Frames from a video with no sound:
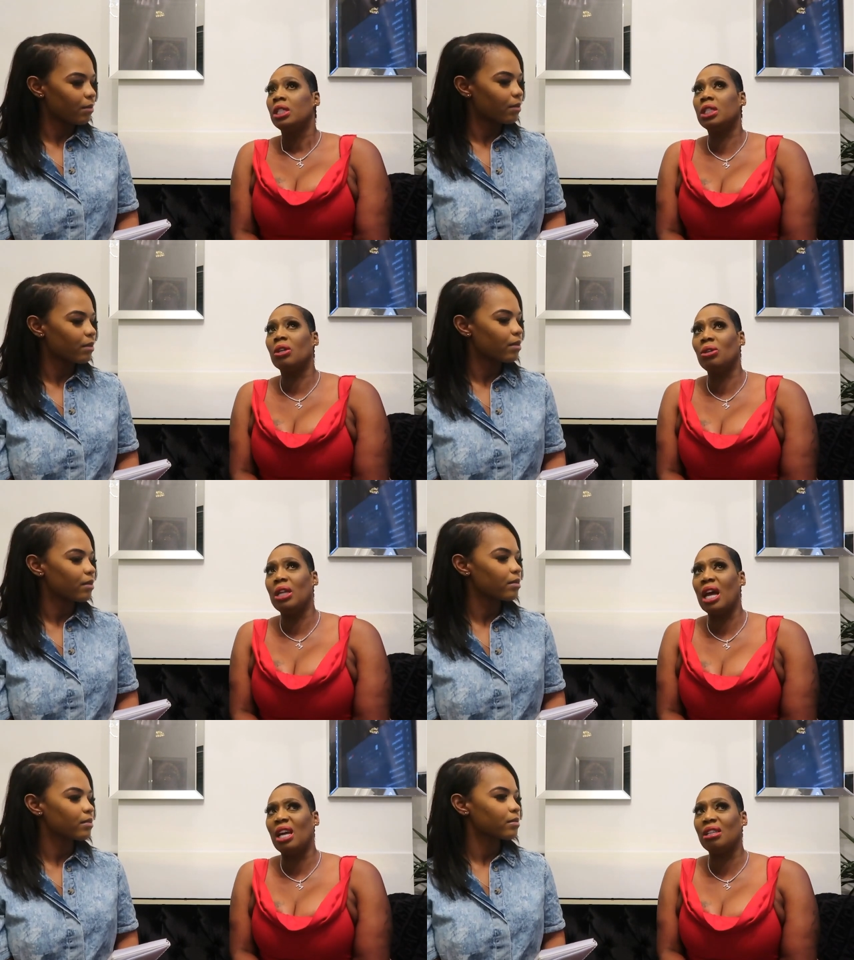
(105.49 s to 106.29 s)
Speaker 1: so
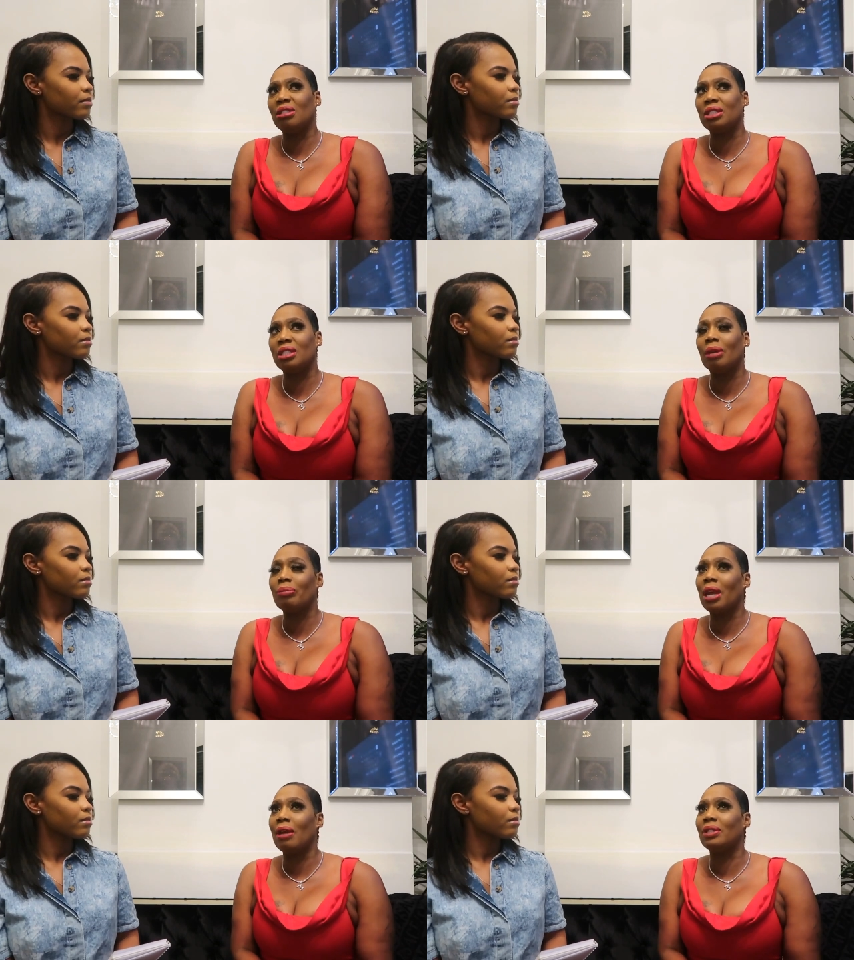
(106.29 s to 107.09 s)
like
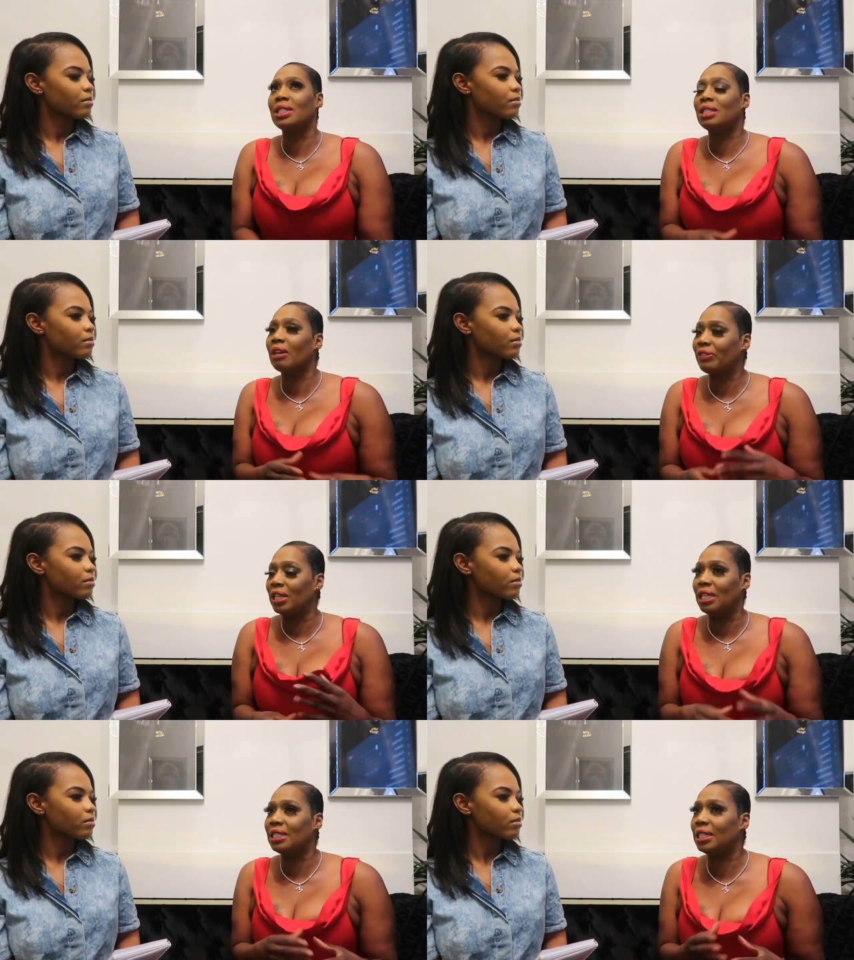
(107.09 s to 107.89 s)
sometimes the stuff
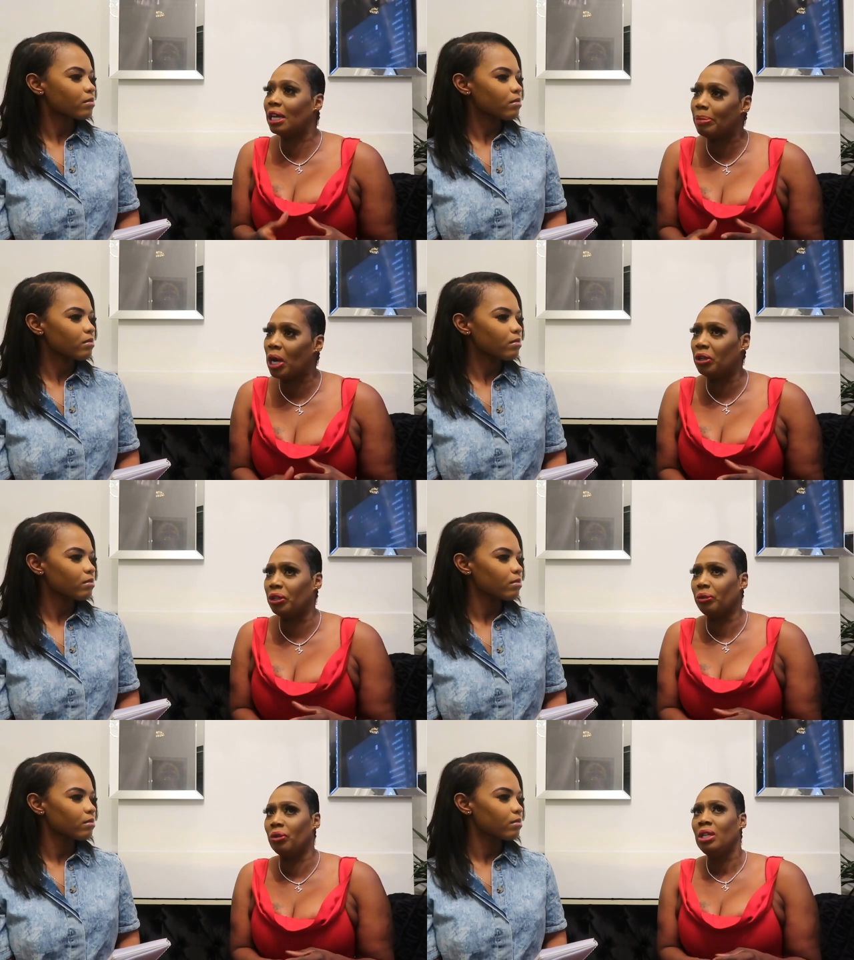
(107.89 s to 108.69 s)
that they say
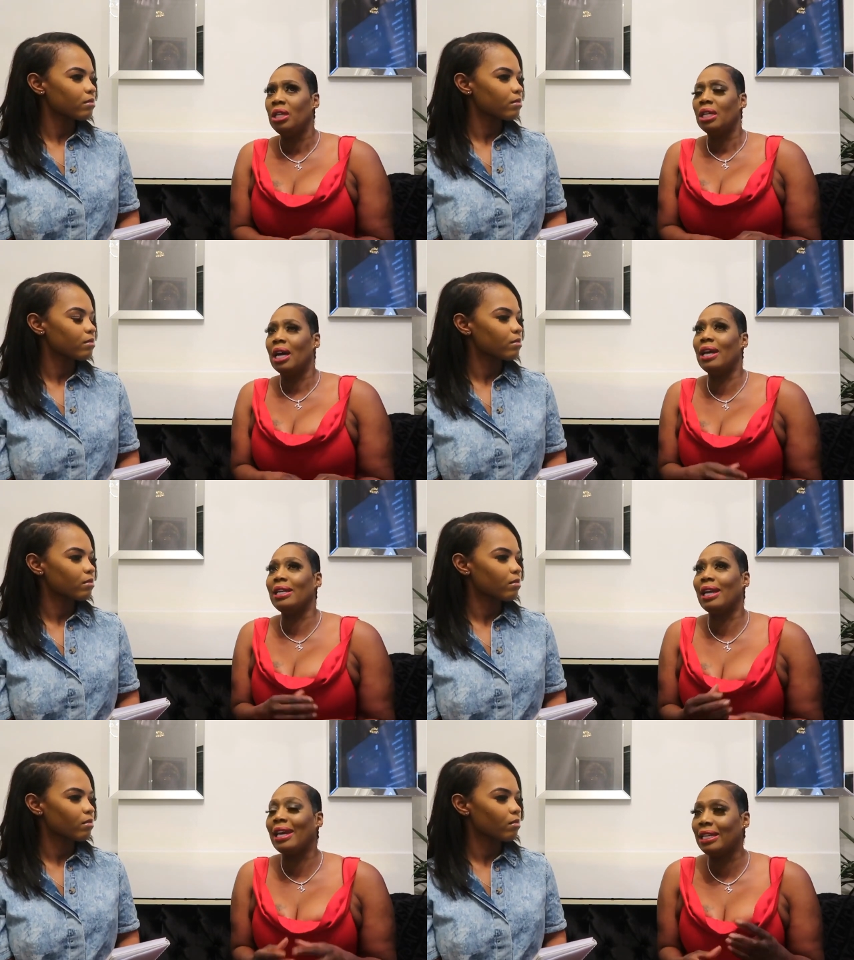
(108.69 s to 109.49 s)
about you and
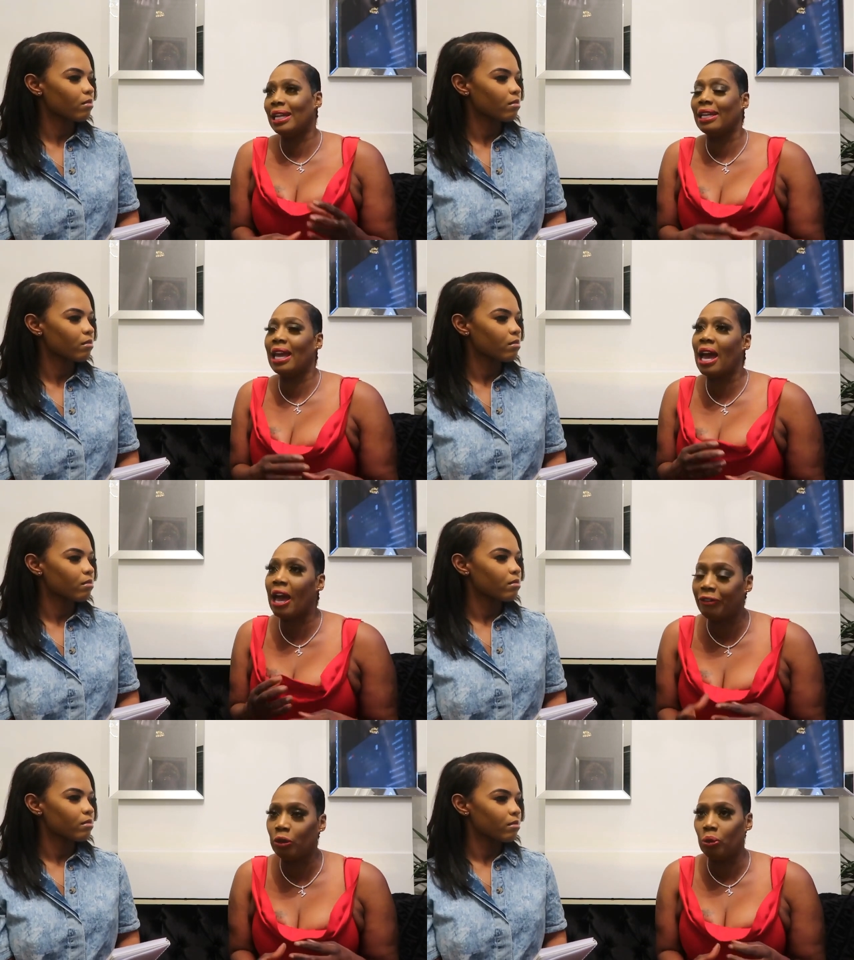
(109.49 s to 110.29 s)
the hate that they
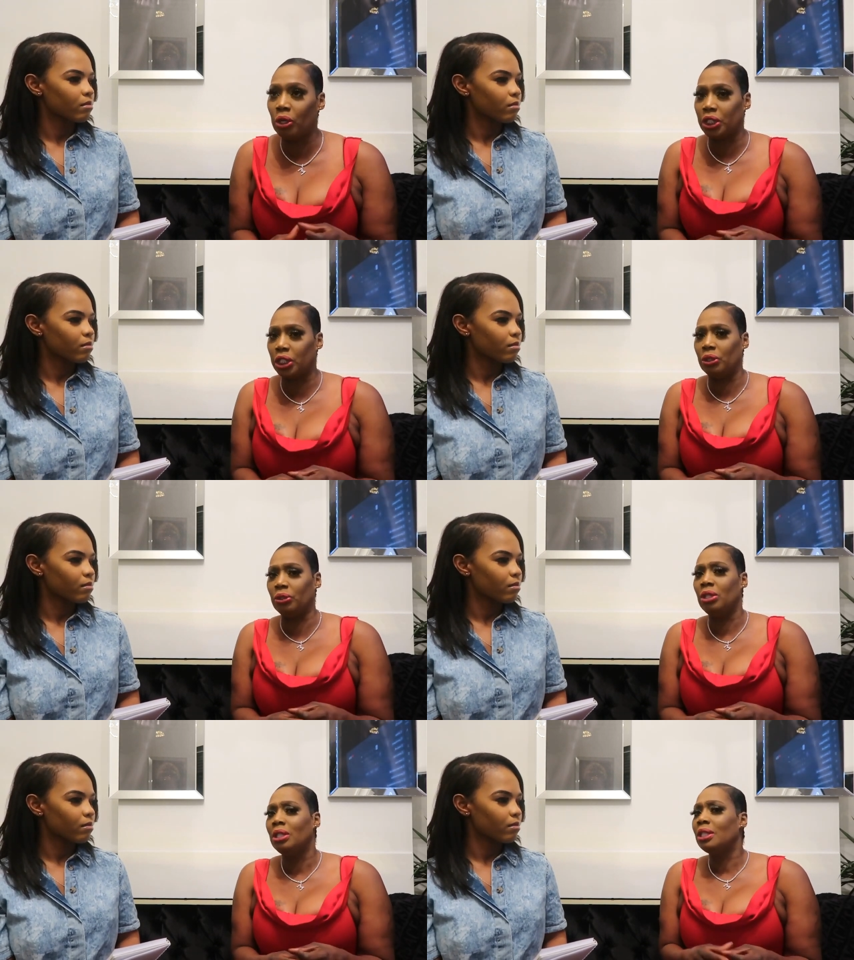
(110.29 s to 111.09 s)
have towards
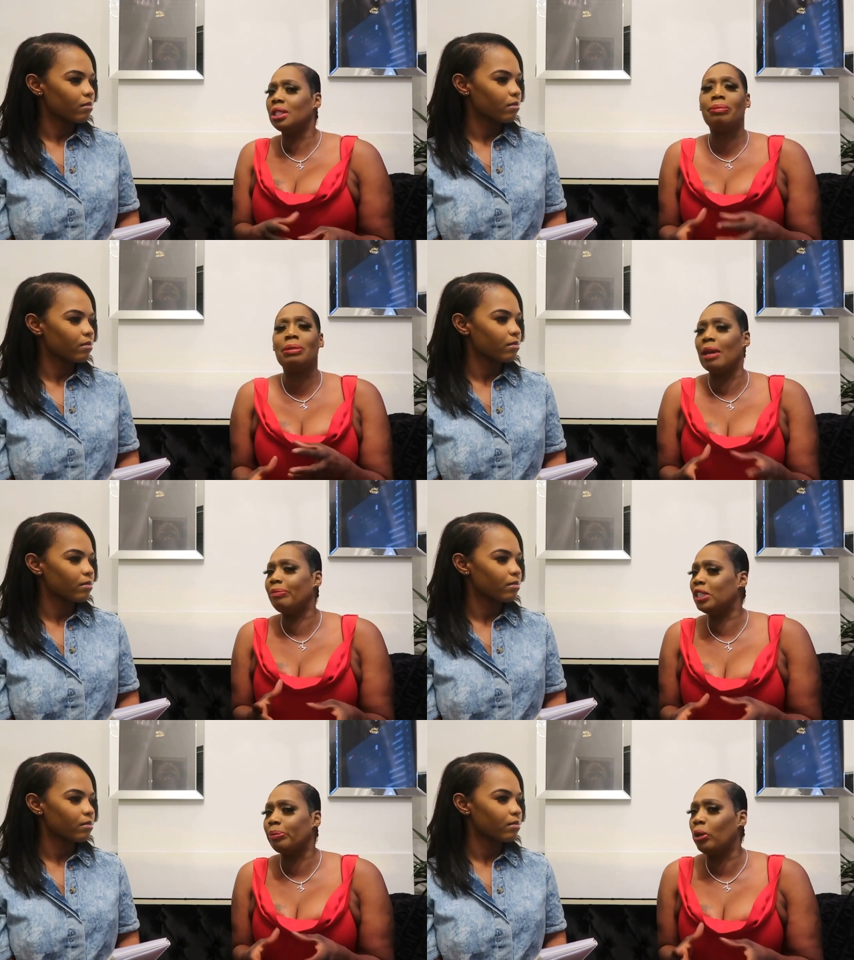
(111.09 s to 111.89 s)
you
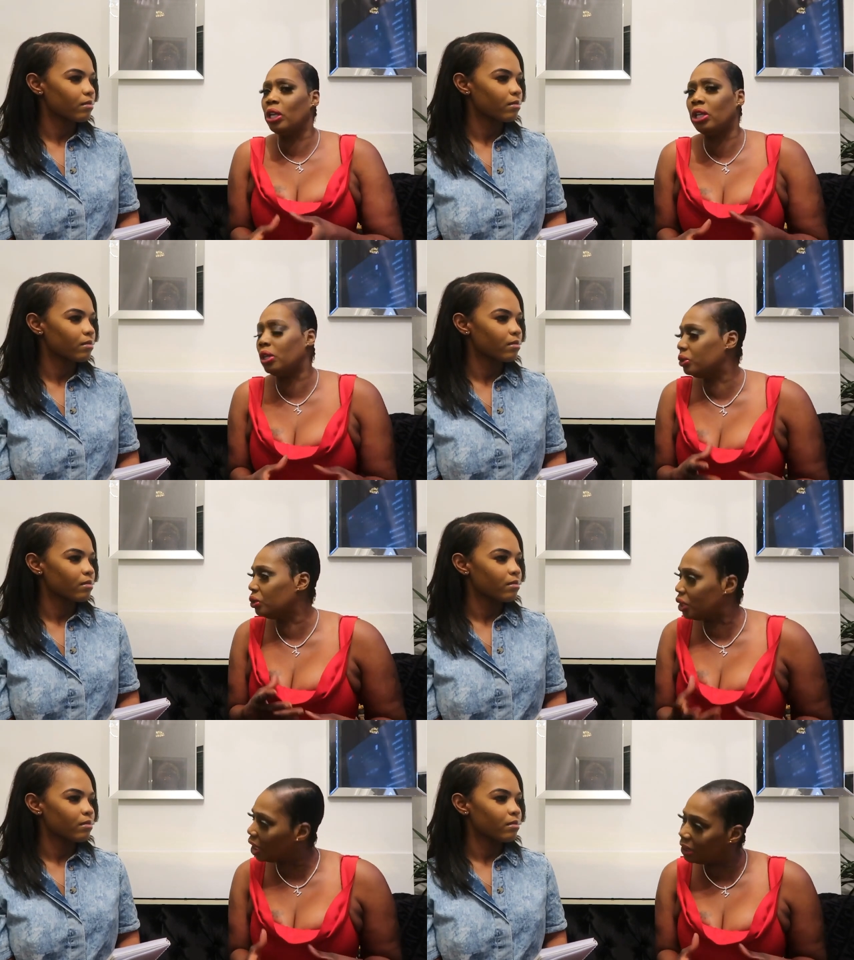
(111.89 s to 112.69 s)
sometimes it's boiled down
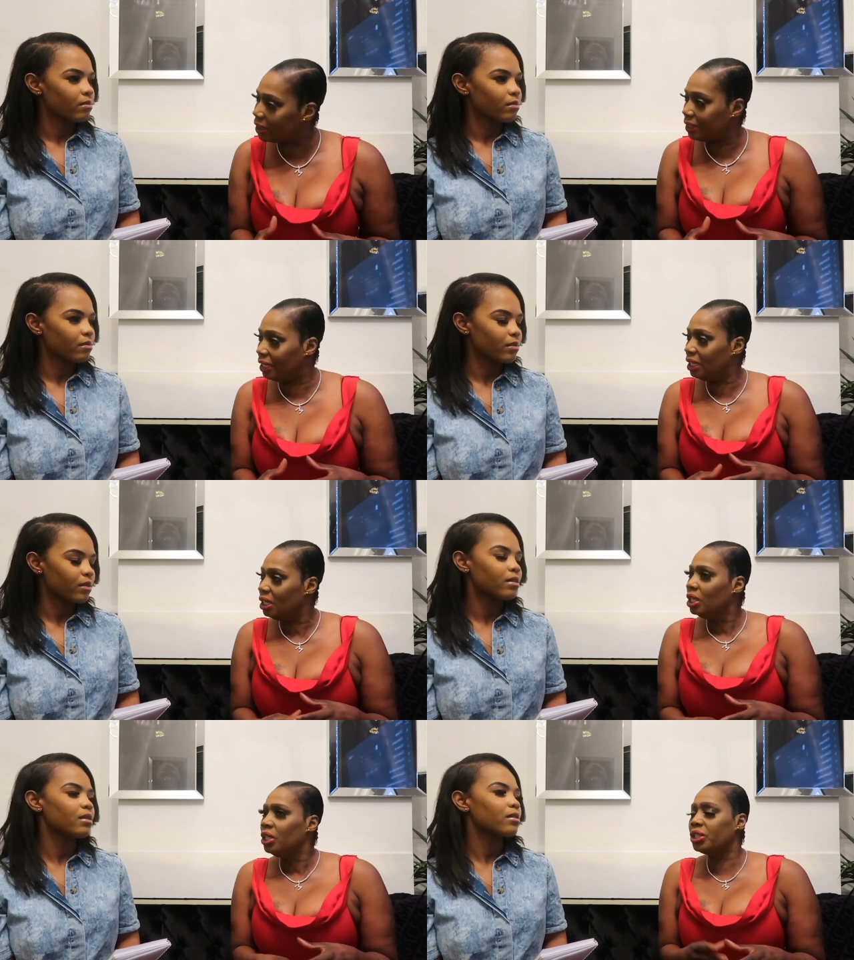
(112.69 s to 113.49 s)
to jealousy. Yeah.